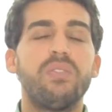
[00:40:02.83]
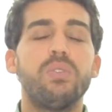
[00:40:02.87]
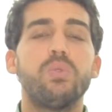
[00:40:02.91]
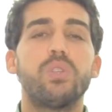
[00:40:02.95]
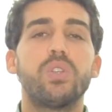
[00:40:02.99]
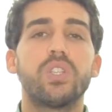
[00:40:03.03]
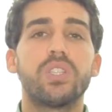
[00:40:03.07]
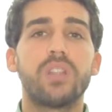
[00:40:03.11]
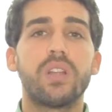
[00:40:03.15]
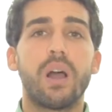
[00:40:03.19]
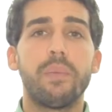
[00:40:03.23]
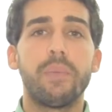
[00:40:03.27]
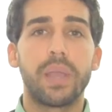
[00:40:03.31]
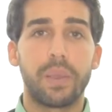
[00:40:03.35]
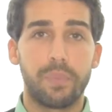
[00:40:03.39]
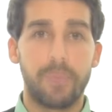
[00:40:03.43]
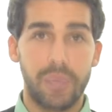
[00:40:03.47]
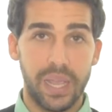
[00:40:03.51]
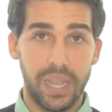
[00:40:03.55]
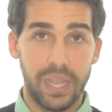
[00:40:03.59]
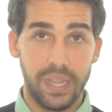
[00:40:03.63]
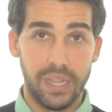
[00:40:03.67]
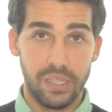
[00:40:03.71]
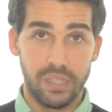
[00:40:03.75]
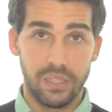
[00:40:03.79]
you stomach
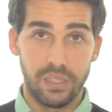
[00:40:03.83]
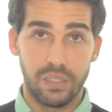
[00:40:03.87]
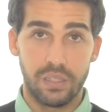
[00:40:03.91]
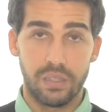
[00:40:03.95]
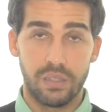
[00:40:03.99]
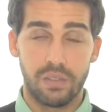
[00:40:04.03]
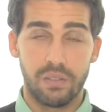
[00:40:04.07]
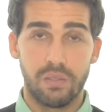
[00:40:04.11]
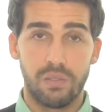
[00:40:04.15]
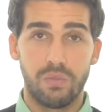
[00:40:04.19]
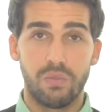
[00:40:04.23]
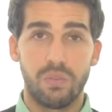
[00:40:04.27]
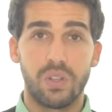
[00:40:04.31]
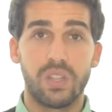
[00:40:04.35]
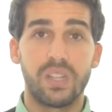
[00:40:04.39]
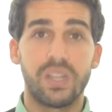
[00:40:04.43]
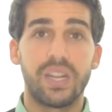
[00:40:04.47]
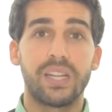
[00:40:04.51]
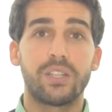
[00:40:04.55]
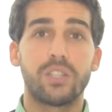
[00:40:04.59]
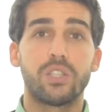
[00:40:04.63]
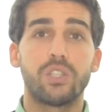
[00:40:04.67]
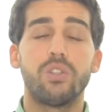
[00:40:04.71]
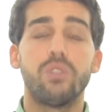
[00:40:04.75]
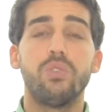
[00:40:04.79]
pains for the
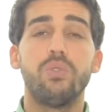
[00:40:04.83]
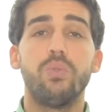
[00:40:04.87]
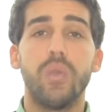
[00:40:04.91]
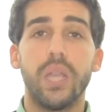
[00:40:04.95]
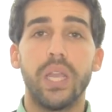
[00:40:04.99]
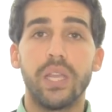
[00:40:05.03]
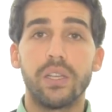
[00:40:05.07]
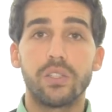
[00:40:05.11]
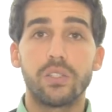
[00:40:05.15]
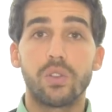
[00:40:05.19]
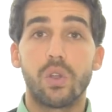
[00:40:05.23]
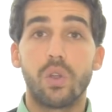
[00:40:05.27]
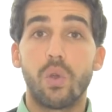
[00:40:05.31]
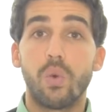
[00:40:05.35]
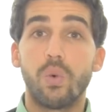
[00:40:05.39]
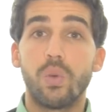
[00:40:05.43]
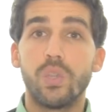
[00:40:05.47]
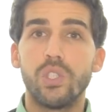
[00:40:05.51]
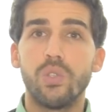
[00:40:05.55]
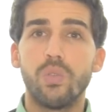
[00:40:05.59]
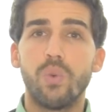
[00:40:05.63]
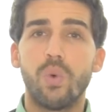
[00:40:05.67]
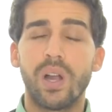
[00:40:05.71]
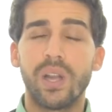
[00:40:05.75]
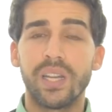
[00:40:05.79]
next 2 weeks,
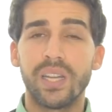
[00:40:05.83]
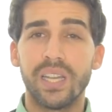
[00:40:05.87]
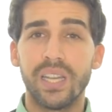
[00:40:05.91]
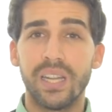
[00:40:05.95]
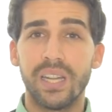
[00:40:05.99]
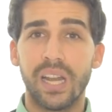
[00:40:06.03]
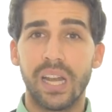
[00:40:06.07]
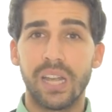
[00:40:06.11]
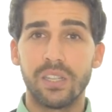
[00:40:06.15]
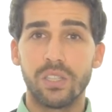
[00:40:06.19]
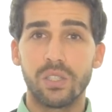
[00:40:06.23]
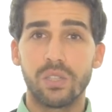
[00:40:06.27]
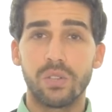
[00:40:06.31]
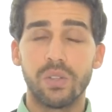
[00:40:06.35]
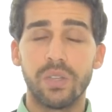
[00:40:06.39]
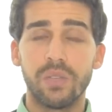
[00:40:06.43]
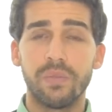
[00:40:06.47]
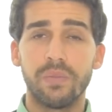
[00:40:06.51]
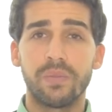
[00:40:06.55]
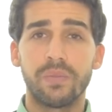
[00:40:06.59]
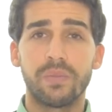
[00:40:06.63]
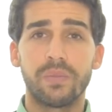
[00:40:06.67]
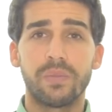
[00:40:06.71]
would you want to eat ice cream?